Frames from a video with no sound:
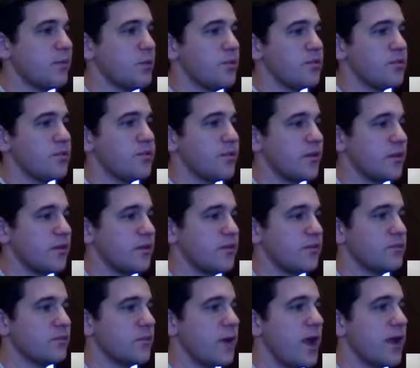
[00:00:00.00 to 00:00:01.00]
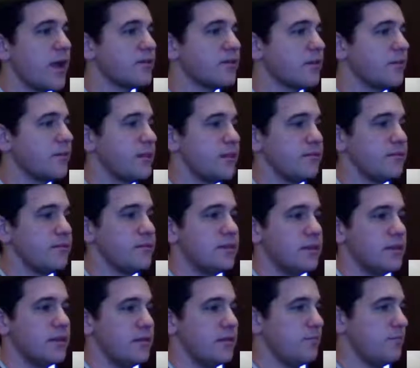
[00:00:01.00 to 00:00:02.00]
simple, just fairly direct. I mean,
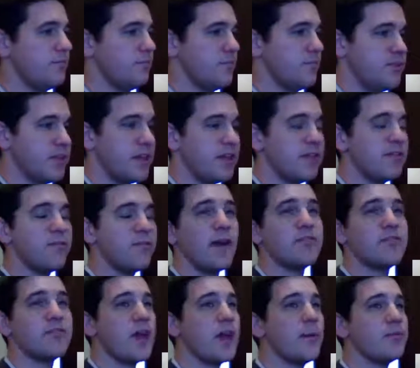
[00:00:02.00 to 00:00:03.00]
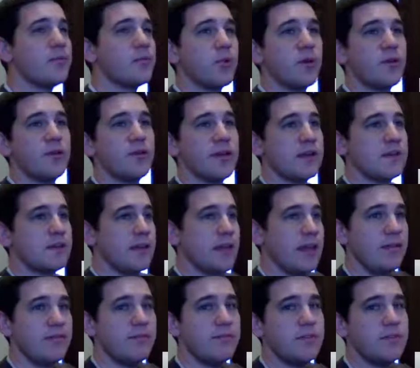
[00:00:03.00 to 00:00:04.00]
state the 5 steps. Well,
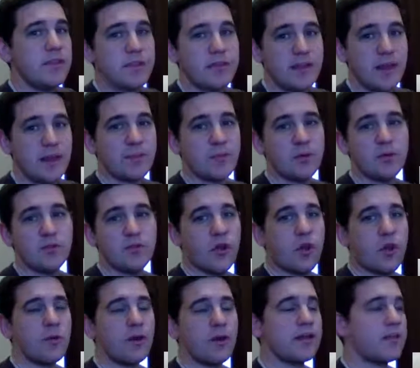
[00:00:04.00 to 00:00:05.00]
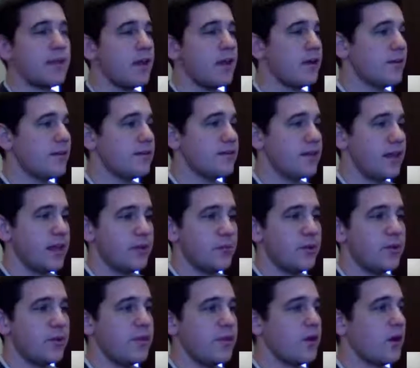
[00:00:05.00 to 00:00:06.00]
they gave the examples all right there. They
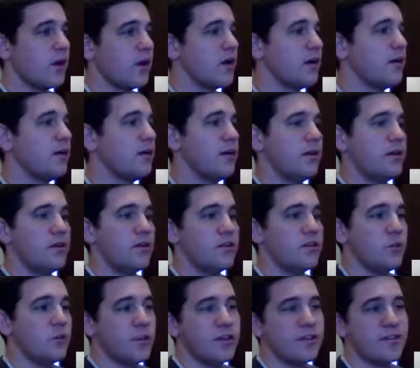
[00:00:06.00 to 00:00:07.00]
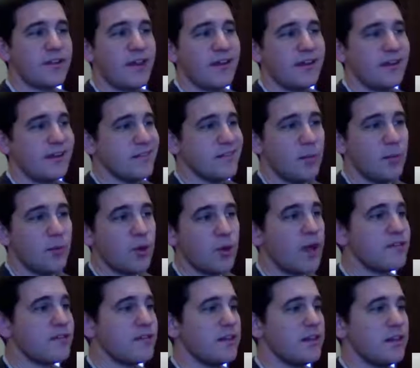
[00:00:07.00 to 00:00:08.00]
stated what they are. So we just kind of need to
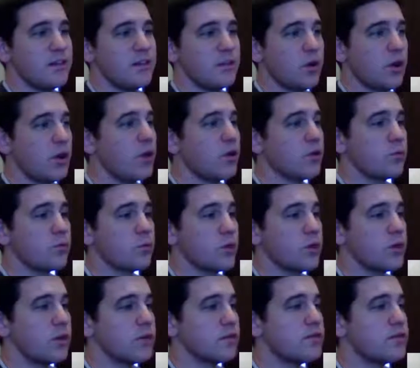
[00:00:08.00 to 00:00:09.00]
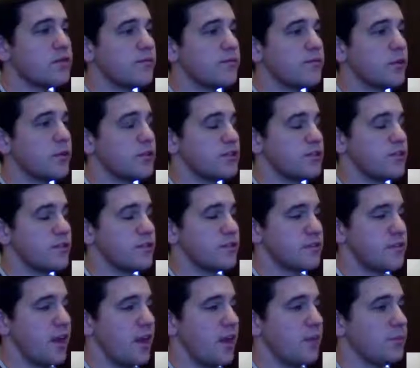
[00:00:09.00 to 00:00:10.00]
summarize it into our own words for each
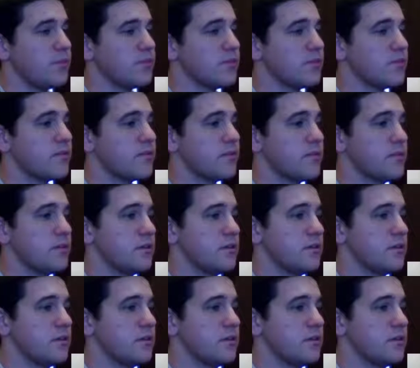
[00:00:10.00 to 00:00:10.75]
of the steps.